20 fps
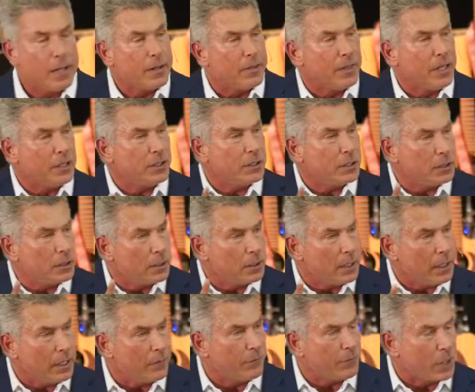that
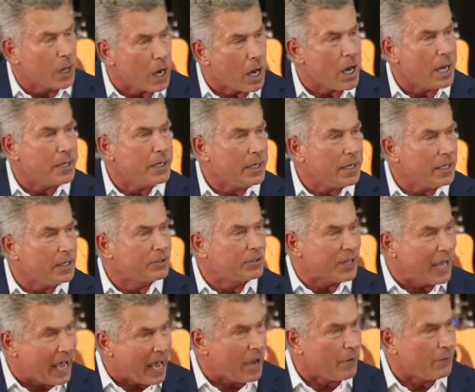if God
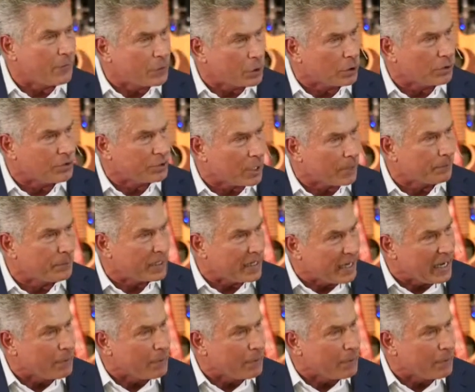is after something,